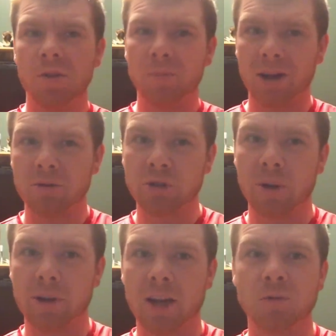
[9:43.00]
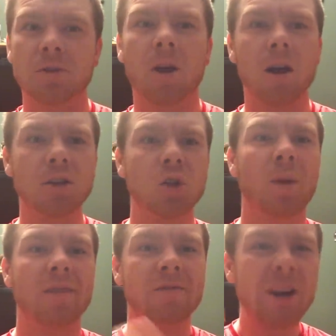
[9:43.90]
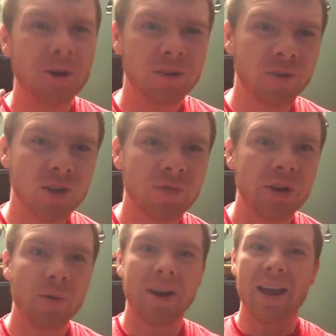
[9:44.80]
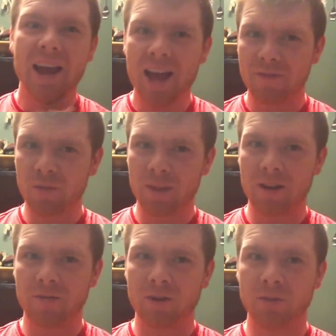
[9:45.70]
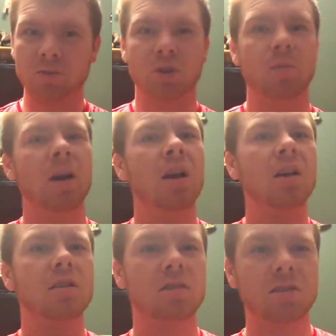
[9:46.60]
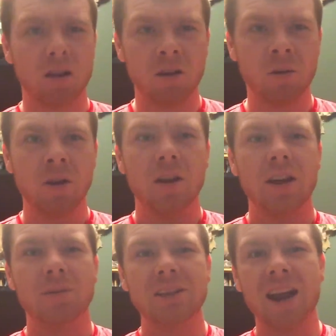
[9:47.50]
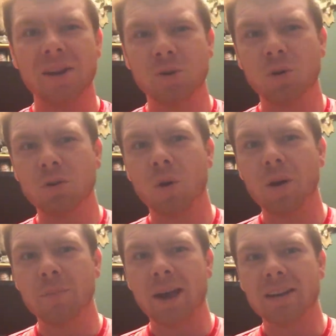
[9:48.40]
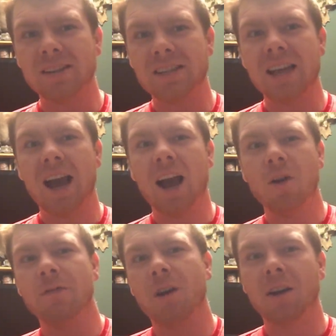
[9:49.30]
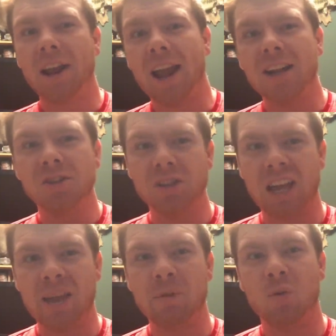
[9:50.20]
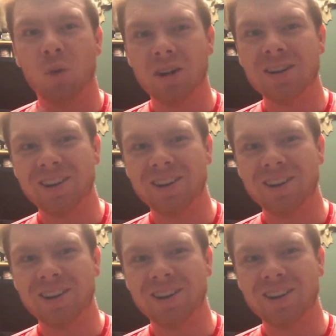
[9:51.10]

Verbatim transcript: of the brown trout catch was also my very first video I ever made for YouTube. So it was kind of cool going back to see how far I actually came in one